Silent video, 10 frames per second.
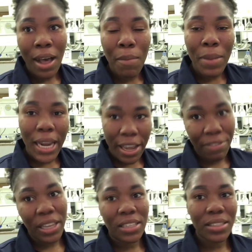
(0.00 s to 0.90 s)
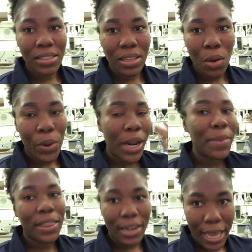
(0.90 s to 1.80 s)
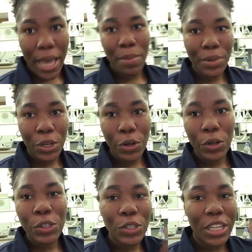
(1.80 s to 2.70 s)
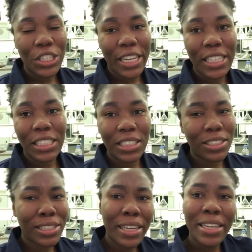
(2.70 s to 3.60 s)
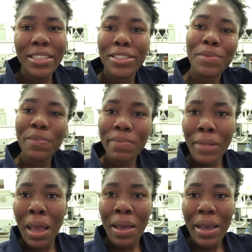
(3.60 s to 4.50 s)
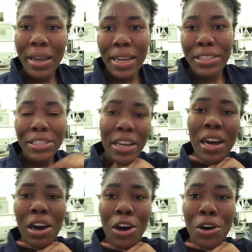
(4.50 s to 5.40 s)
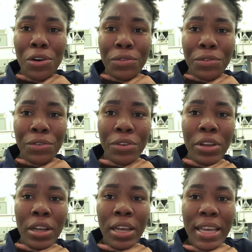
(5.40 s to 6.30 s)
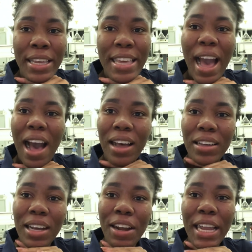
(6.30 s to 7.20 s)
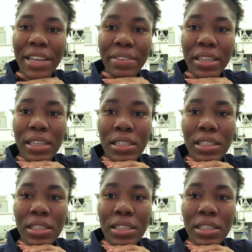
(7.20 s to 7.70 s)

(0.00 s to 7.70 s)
my life is when I'm in the lab, you know, so that you can just get an idea of yeah how life is